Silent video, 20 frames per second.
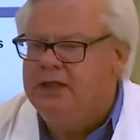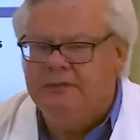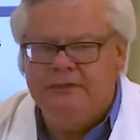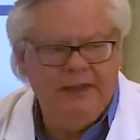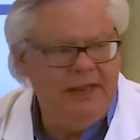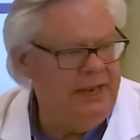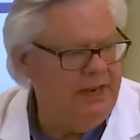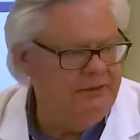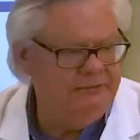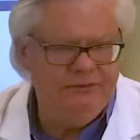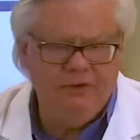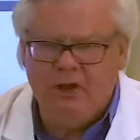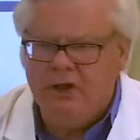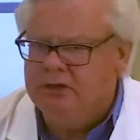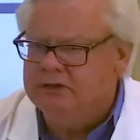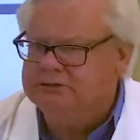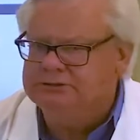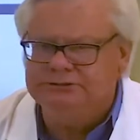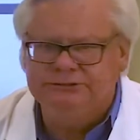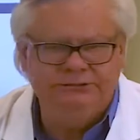The hair
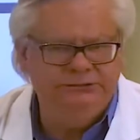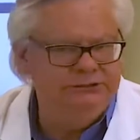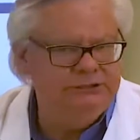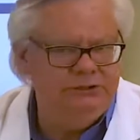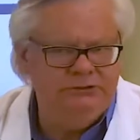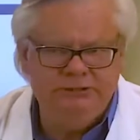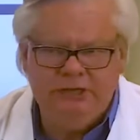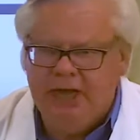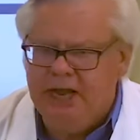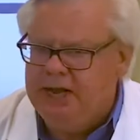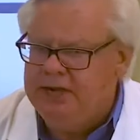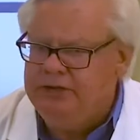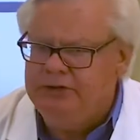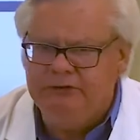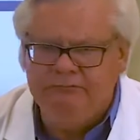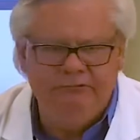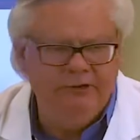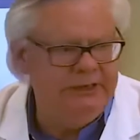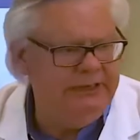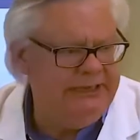follicles are so tiny
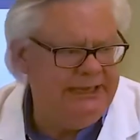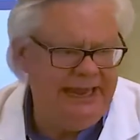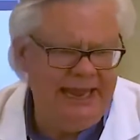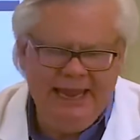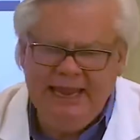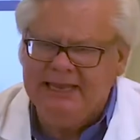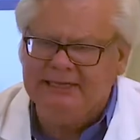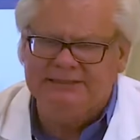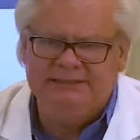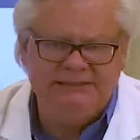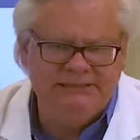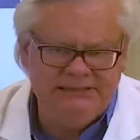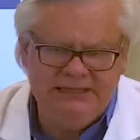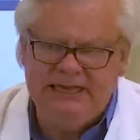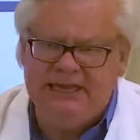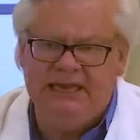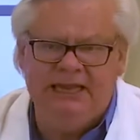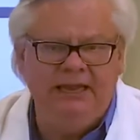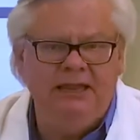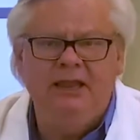you really can't
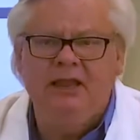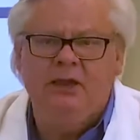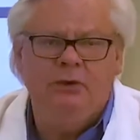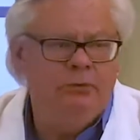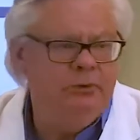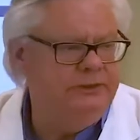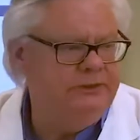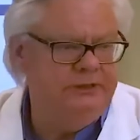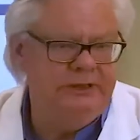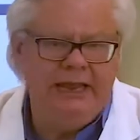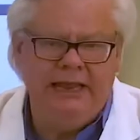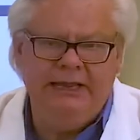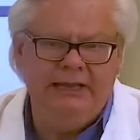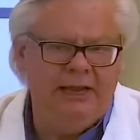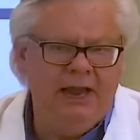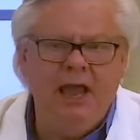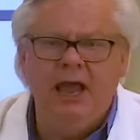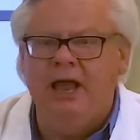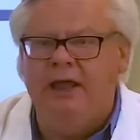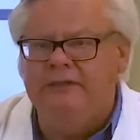see with the
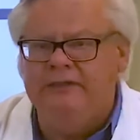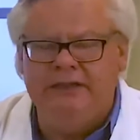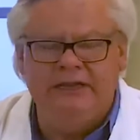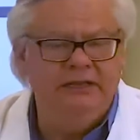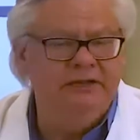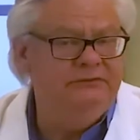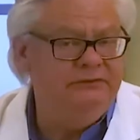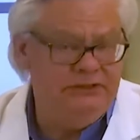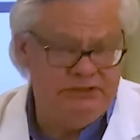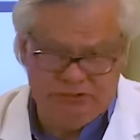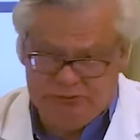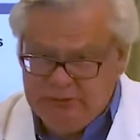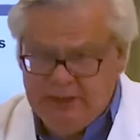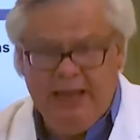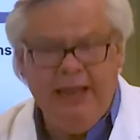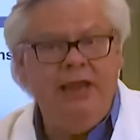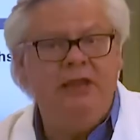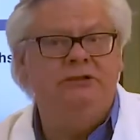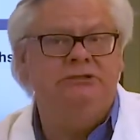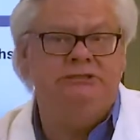naked eye the individual
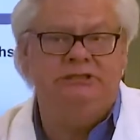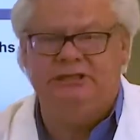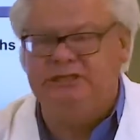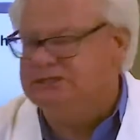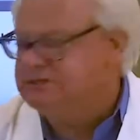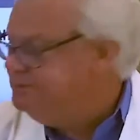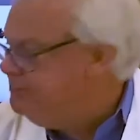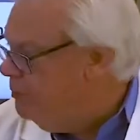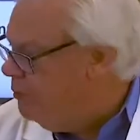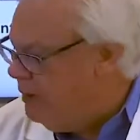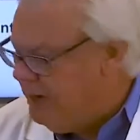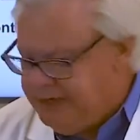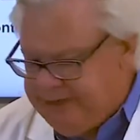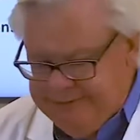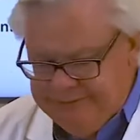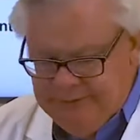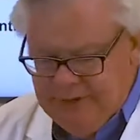hairs at this point.